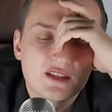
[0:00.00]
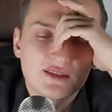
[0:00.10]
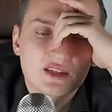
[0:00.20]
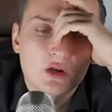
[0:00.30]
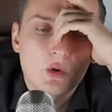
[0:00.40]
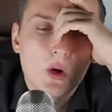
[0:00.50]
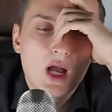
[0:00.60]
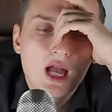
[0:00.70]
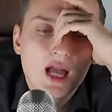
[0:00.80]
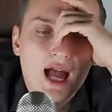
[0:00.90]
So
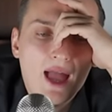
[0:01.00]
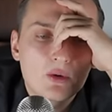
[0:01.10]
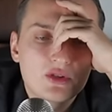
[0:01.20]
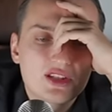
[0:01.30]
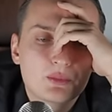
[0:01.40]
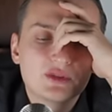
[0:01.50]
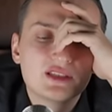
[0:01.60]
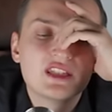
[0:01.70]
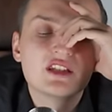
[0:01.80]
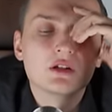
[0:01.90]
I would just put it
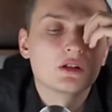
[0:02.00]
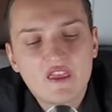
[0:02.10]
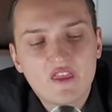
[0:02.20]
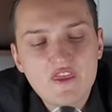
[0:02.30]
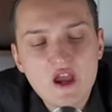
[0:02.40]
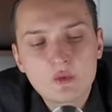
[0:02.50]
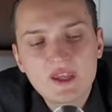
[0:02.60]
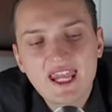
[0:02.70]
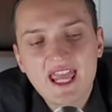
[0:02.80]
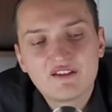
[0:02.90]
here. Then we
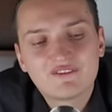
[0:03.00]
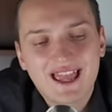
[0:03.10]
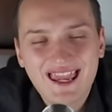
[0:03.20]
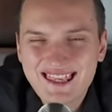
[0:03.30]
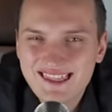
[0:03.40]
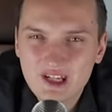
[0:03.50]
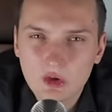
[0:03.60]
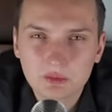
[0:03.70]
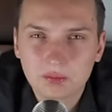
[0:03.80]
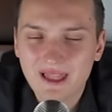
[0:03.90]
have Andy
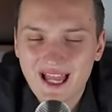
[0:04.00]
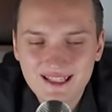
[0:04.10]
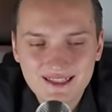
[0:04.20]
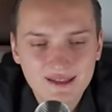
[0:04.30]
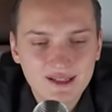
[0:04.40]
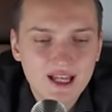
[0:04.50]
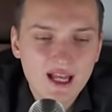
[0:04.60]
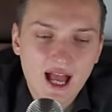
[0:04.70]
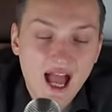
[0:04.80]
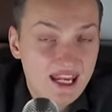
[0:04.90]
on Blast.
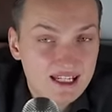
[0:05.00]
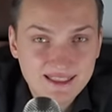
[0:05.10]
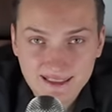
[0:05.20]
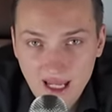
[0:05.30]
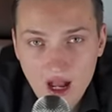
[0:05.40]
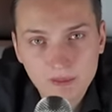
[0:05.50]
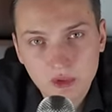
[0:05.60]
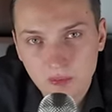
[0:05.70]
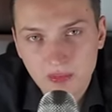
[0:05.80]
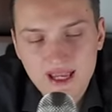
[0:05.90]
I get scammed
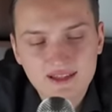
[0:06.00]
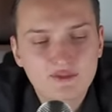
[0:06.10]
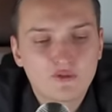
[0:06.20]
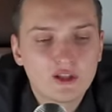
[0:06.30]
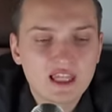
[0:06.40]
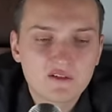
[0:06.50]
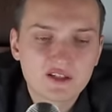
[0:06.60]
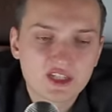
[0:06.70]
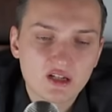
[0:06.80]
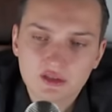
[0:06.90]
on Blast for
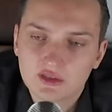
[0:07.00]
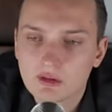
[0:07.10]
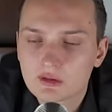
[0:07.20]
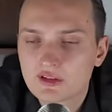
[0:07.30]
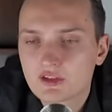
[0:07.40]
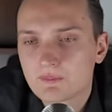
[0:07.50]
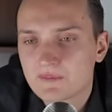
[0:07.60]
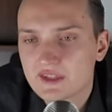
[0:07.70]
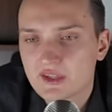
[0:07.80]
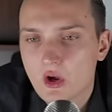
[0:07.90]
$11,000,
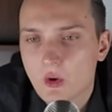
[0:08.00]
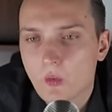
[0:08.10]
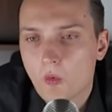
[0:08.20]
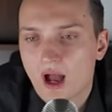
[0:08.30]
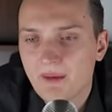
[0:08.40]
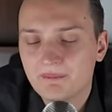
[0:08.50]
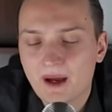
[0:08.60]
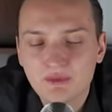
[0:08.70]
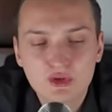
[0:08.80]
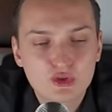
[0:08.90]
so I'm
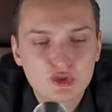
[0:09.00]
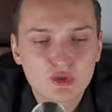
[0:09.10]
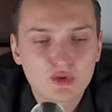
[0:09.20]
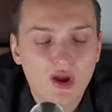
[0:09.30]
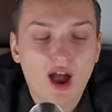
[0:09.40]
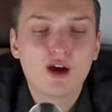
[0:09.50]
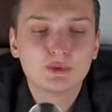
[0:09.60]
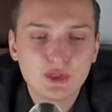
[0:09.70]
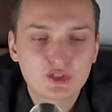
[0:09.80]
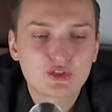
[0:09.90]
not sure how
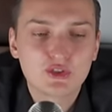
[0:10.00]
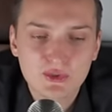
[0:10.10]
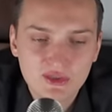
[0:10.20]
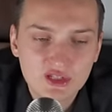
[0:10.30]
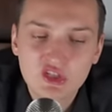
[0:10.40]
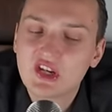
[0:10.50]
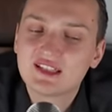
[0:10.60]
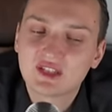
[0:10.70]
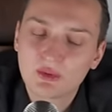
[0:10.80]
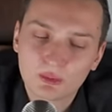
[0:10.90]
to actually use the chain
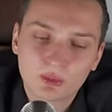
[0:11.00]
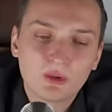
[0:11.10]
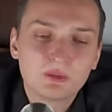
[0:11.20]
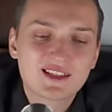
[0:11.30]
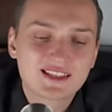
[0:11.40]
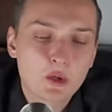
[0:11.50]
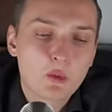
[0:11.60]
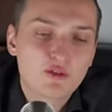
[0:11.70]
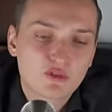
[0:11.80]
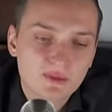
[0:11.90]
and I will probably stay away
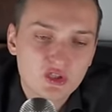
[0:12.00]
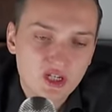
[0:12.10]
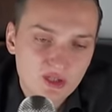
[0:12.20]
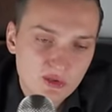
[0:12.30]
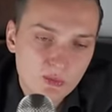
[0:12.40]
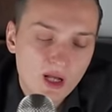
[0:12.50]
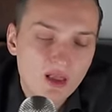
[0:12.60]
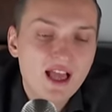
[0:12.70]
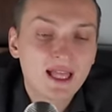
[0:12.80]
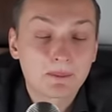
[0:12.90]
from the chain as well.
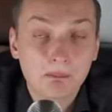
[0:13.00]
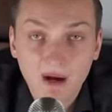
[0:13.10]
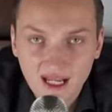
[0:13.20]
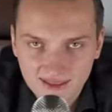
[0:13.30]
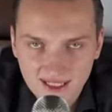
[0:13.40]
But